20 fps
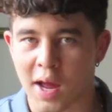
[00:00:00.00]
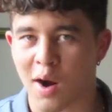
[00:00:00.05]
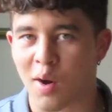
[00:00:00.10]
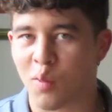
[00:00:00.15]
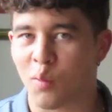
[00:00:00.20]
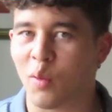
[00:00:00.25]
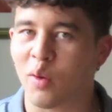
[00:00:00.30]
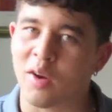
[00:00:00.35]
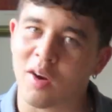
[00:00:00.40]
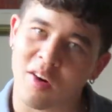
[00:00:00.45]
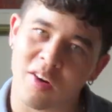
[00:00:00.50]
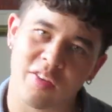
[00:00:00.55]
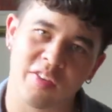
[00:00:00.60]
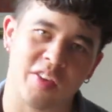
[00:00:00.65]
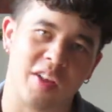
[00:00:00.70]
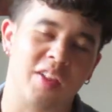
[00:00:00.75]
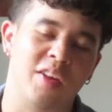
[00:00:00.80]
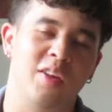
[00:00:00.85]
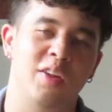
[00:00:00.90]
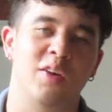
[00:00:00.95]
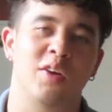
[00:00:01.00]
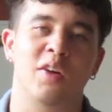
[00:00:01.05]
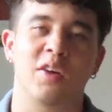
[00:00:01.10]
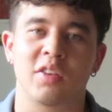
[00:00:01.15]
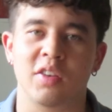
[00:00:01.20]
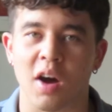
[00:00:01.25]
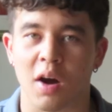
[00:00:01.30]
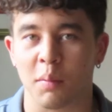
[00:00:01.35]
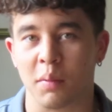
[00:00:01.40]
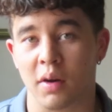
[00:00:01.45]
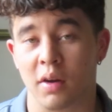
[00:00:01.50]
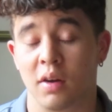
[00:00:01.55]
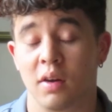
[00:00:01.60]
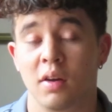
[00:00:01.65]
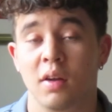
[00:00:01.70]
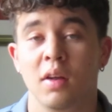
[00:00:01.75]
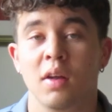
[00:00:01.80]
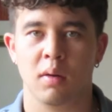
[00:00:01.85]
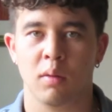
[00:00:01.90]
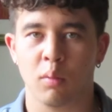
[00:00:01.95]
Now, what are cellular
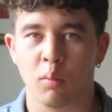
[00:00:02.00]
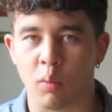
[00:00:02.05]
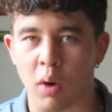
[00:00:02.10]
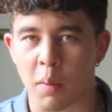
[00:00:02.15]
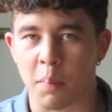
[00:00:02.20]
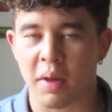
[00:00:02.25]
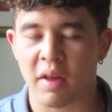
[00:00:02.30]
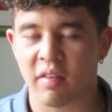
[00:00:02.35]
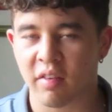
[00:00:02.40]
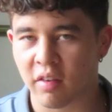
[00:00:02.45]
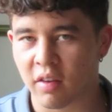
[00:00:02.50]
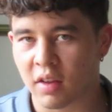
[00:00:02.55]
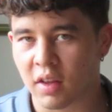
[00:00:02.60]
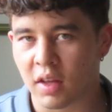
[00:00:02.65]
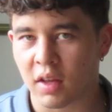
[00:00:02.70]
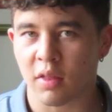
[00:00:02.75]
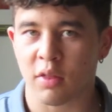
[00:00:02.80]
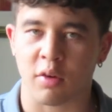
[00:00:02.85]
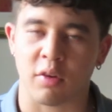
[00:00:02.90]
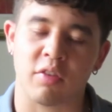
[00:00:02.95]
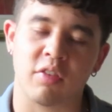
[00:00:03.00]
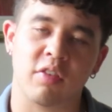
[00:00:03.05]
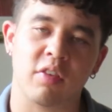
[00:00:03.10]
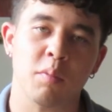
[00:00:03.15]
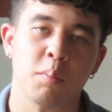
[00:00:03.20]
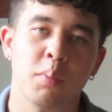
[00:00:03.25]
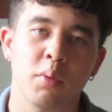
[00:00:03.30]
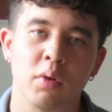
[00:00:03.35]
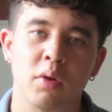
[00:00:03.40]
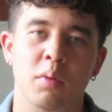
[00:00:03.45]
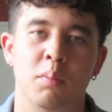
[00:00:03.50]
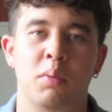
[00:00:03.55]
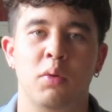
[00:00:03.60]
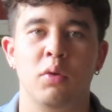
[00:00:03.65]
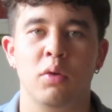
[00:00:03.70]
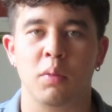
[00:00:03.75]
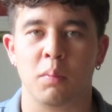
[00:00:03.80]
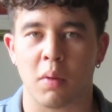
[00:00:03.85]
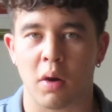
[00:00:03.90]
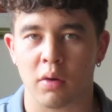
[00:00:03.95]
automata? Well, basically, they're simple
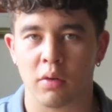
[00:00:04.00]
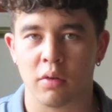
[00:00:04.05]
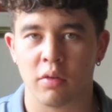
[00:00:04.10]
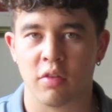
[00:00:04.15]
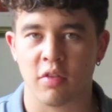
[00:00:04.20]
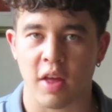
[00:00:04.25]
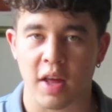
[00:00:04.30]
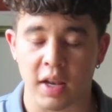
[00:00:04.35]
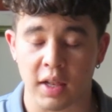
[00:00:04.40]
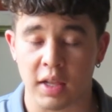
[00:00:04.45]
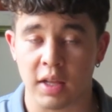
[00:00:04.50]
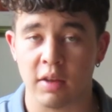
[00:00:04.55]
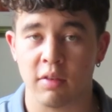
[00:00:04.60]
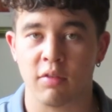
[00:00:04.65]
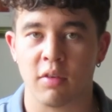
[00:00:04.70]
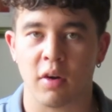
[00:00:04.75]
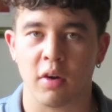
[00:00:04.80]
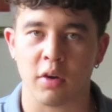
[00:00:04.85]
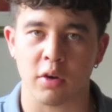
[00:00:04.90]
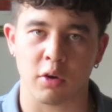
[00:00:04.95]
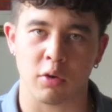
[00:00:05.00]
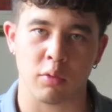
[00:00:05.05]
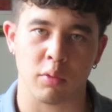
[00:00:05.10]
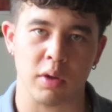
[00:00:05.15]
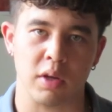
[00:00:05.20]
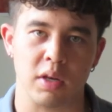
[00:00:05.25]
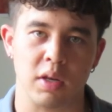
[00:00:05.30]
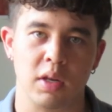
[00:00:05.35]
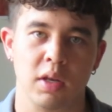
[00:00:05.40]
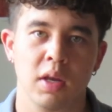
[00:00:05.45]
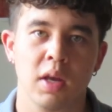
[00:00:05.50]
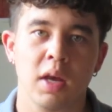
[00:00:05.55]
computer models that live on a grid,